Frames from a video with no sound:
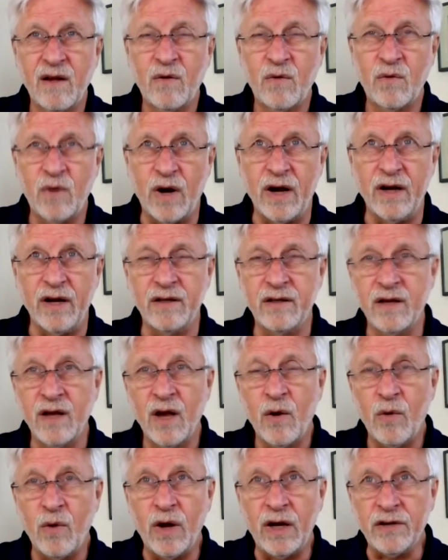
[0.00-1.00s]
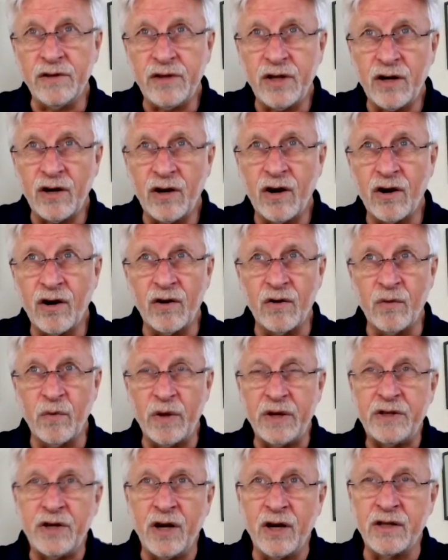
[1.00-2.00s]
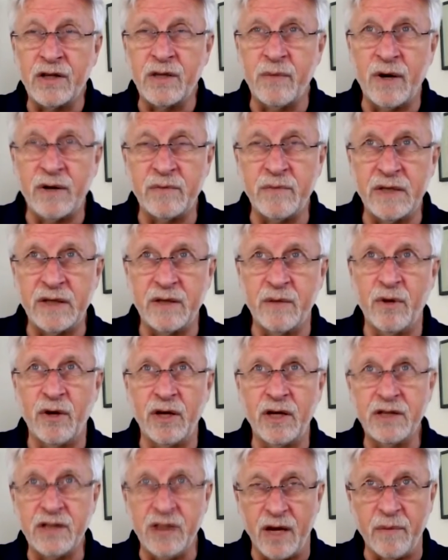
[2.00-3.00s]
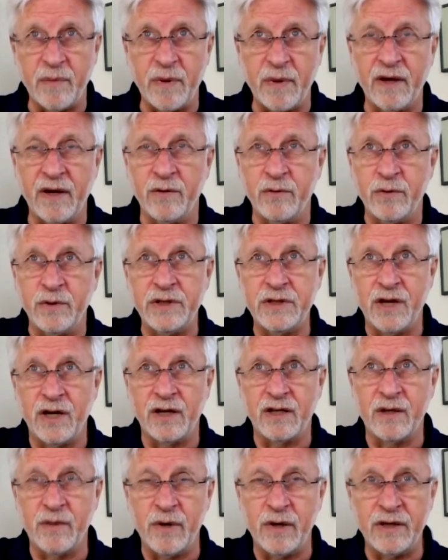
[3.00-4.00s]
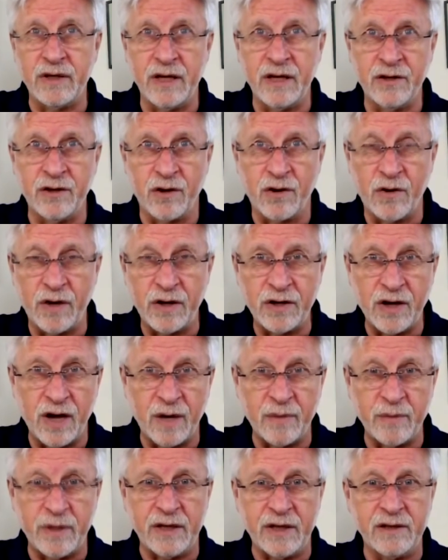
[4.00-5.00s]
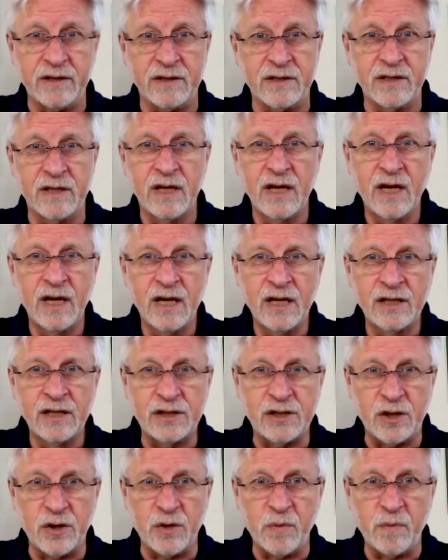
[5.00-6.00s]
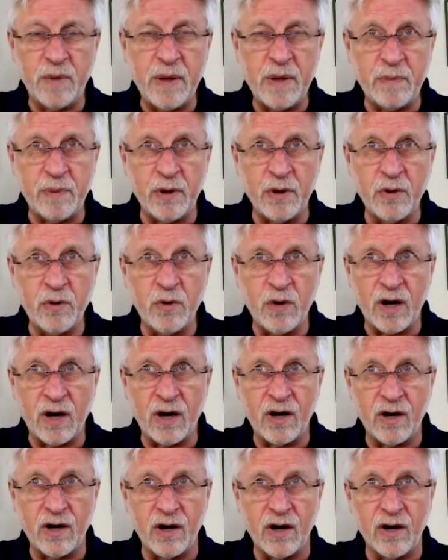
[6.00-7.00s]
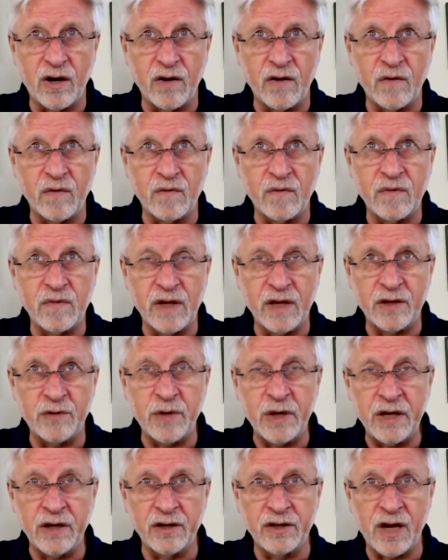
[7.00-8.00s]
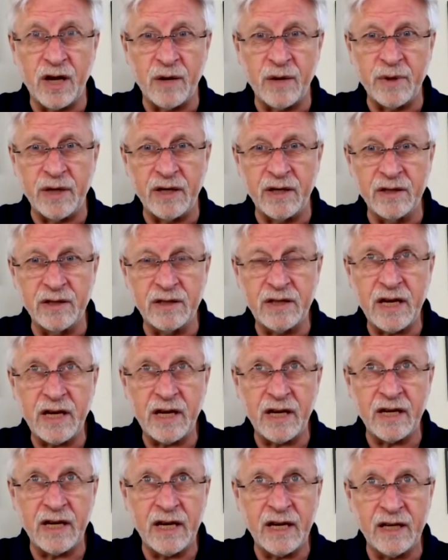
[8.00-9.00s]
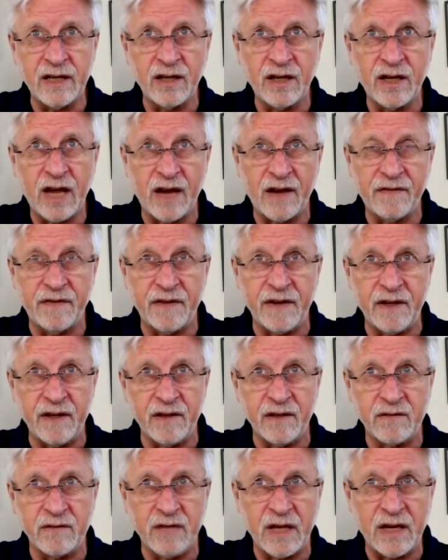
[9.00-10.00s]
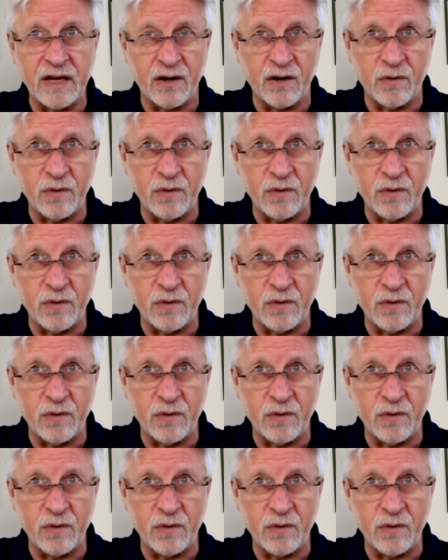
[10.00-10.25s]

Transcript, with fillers: Right. Well, we talked about metabolic typing, and we talked about endocrine dominance. So people who are adrenal dominant, they can handle caffeine. They are